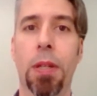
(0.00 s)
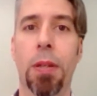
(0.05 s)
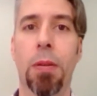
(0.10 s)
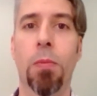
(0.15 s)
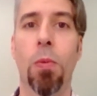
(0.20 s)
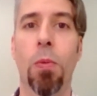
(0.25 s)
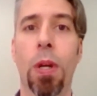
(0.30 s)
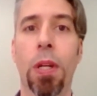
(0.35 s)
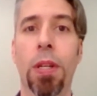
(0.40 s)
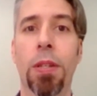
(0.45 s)

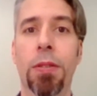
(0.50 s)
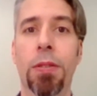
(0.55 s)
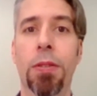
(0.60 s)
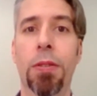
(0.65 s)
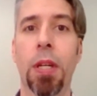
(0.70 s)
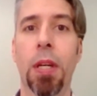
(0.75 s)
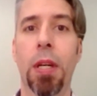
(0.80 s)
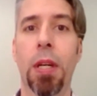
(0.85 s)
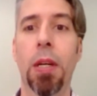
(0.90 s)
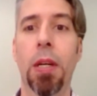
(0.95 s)
One
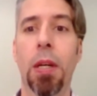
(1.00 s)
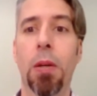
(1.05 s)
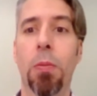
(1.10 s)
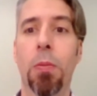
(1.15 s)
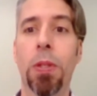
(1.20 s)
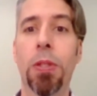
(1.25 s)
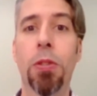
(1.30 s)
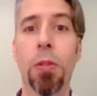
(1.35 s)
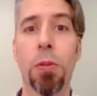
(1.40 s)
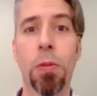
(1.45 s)
is
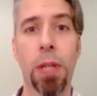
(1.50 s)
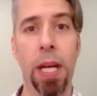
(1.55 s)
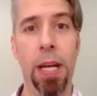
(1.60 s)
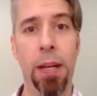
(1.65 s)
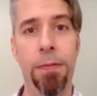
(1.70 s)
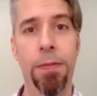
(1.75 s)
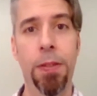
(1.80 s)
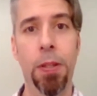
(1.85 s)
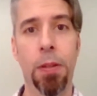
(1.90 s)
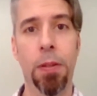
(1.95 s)
we do
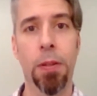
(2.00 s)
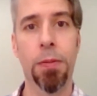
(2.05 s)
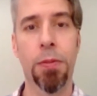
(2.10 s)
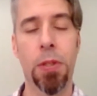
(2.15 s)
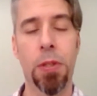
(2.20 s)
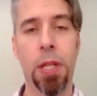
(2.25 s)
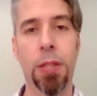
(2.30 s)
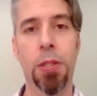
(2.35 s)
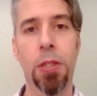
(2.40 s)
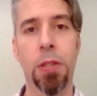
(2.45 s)
landfill
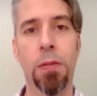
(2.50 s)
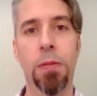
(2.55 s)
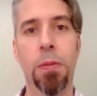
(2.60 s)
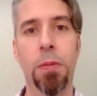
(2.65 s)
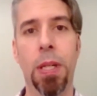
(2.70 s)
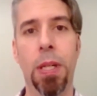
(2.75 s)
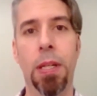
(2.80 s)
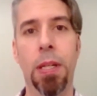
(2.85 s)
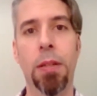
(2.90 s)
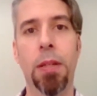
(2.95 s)
sludge in
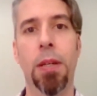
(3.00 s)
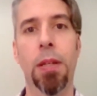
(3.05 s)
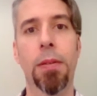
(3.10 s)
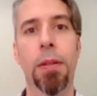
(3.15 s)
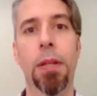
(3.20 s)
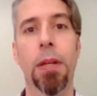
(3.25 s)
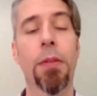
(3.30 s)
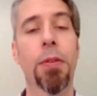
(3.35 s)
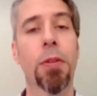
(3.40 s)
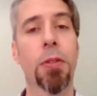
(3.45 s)
Vermont,
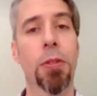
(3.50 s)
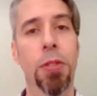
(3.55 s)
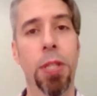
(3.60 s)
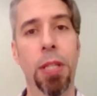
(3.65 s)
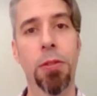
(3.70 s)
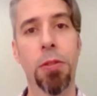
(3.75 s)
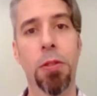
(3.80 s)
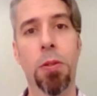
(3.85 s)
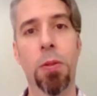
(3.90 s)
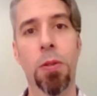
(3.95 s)
other
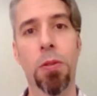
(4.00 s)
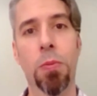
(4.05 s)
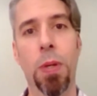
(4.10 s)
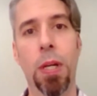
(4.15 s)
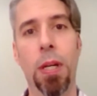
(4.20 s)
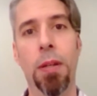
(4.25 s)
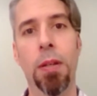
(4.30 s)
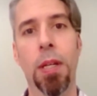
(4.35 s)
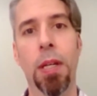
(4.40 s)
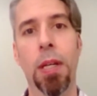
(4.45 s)
states do as
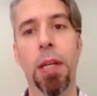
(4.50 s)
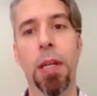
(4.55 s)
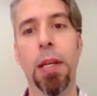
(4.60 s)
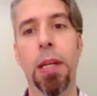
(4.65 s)
well.